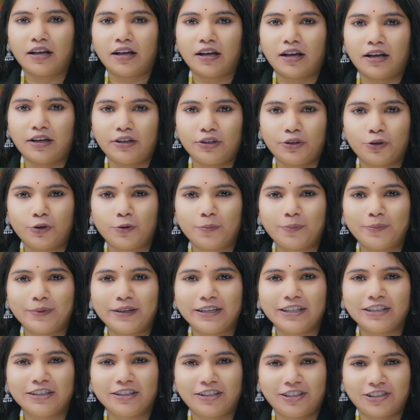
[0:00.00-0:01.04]
I hope
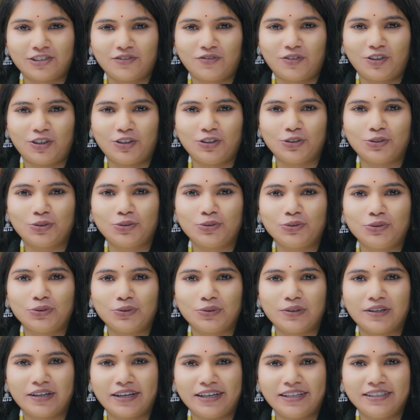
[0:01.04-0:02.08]
in this video
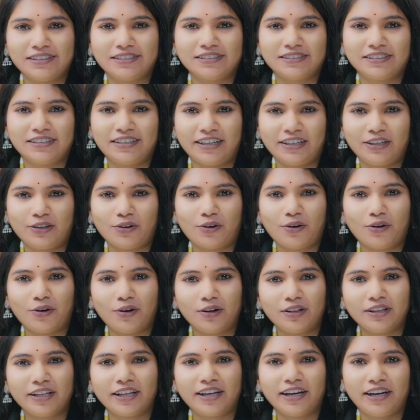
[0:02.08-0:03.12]
you guys get
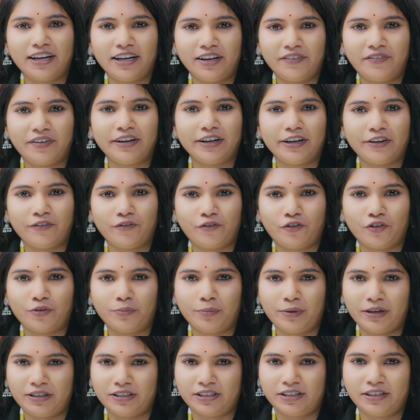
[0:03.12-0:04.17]
all the relevant
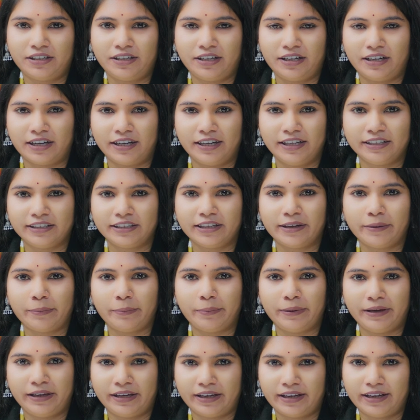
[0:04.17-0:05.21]
information regarding the
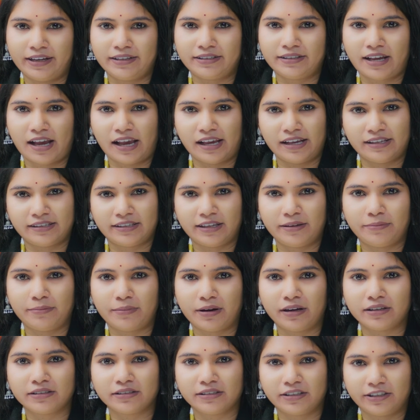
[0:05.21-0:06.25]
BIS ISI
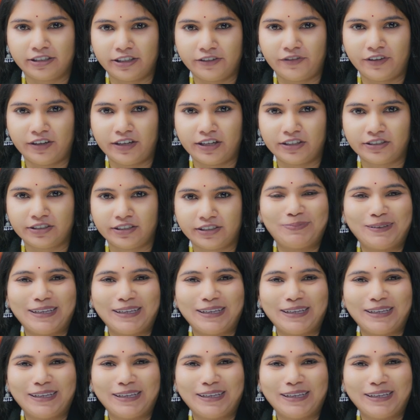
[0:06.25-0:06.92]
mark certification.